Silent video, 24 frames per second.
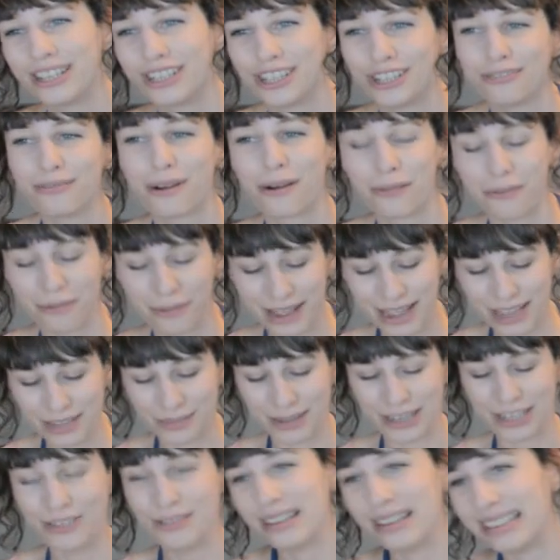do while we wait is we could
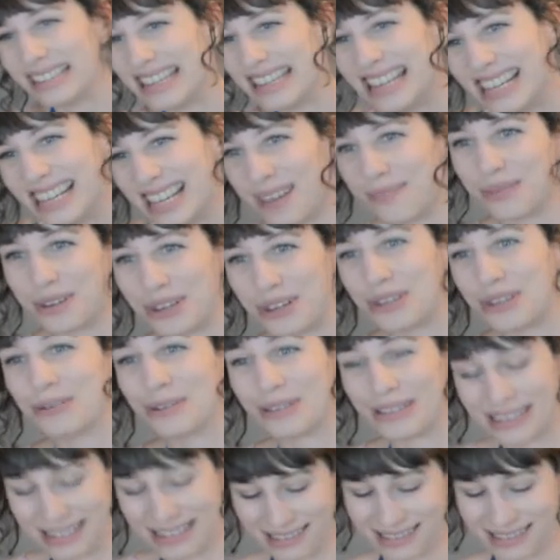do a teacup or tour.